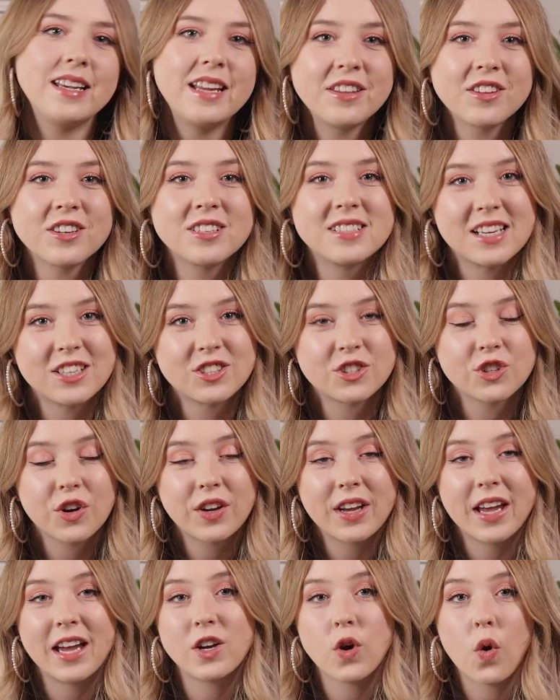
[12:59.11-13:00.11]
Neither
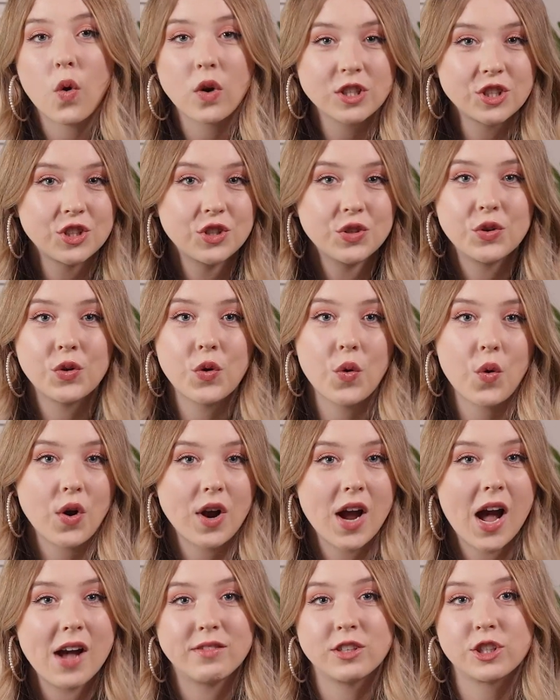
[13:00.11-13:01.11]
DistroKid or
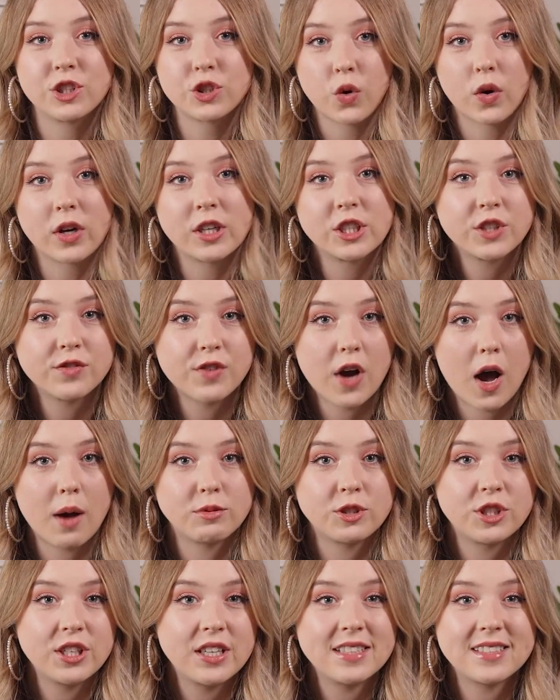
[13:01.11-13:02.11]
TuneCore have a shortage of
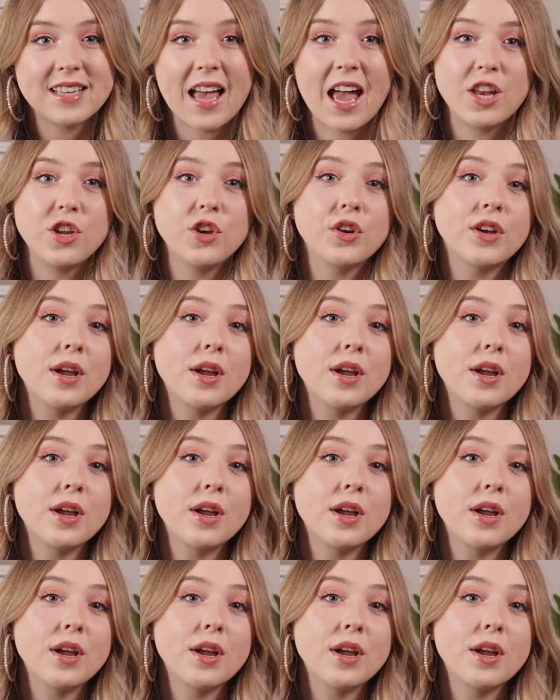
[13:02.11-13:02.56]
options, and you